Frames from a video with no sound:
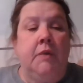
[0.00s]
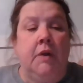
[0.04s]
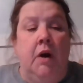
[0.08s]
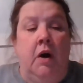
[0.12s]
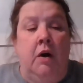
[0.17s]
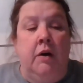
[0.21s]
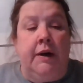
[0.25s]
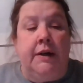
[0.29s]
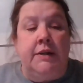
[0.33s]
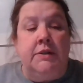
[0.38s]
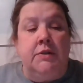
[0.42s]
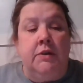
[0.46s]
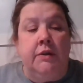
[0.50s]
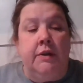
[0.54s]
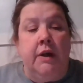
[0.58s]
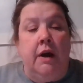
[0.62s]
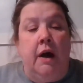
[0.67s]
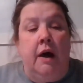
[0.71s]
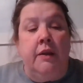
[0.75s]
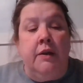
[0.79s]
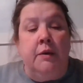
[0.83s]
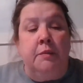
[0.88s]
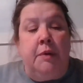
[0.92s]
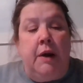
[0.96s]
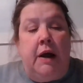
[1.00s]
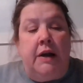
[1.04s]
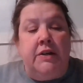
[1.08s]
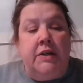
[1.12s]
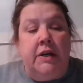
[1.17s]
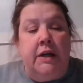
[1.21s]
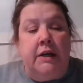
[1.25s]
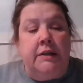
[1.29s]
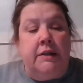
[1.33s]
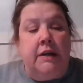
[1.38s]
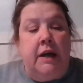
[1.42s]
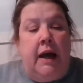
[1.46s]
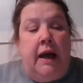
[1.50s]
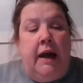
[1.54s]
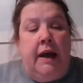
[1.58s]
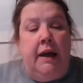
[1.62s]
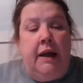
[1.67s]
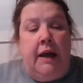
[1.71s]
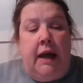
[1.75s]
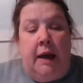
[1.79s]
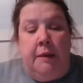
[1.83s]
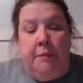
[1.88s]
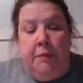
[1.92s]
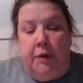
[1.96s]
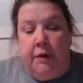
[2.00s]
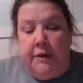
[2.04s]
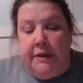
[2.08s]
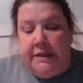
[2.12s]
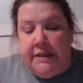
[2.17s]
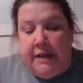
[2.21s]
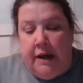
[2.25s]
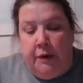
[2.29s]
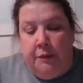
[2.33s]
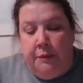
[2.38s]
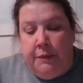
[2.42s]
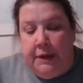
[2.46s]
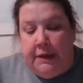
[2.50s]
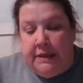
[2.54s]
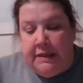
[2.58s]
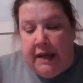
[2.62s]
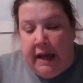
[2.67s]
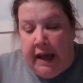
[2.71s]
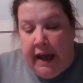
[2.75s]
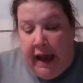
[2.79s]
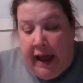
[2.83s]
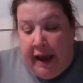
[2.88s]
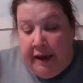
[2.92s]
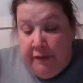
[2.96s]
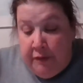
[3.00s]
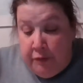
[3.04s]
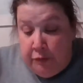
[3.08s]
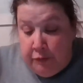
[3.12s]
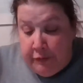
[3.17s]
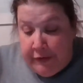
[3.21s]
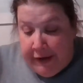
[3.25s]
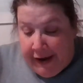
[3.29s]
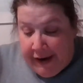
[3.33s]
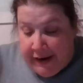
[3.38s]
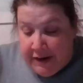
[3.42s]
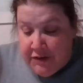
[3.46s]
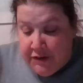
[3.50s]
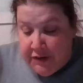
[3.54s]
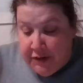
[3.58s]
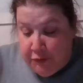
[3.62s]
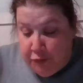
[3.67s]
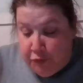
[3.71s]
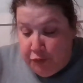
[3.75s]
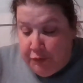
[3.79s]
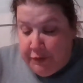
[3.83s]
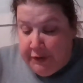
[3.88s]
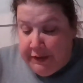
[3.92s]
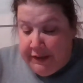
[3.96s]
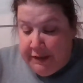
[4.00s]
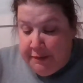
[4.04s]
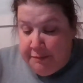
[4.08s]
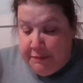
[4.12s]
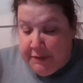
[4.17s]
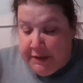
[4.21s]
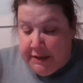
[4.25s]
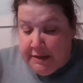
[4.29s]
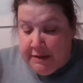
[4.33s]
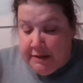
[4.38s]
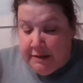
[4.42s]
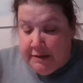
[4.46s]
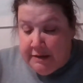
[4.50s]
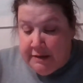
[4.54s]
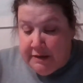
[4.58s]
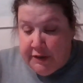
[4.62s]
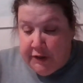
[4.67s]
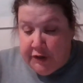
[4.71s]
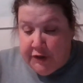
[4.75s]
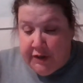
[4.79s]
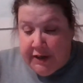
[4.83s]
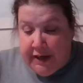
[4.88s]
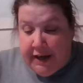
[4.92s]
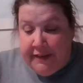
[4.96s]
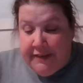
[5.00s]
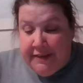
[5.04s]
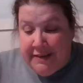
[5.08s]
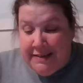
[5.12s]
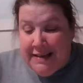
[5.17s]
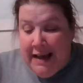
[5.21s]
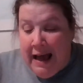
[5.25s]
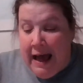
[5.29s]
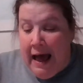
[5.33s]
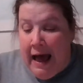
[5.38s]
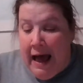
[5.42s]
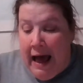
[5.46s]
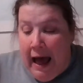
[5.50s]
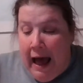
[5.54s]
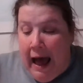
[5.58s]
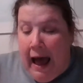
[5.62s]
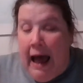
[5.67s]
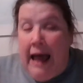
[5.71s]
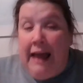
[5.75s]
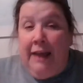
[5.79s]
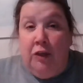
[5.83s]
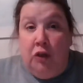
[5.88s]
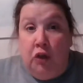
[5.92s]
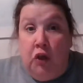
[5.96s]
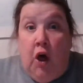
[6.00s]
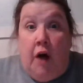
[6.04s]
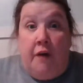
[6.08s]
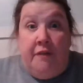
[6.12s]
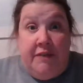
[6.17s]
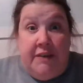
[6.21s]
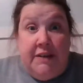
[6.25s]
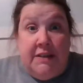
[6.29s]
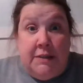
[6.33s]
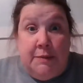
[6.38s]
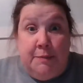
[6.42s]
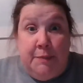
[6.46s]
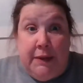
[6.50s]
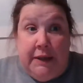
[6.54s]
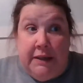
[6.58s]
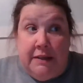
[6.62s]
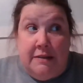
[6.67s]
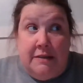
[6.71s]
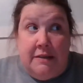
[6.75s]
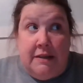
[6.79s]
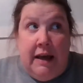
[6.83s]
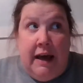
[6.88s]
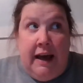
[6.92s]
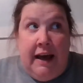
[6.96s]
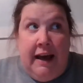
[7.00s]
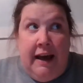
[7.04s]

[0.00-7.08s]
Okay, so the other project, I pulled this out because I actually really miss stitching on this. I love this piece.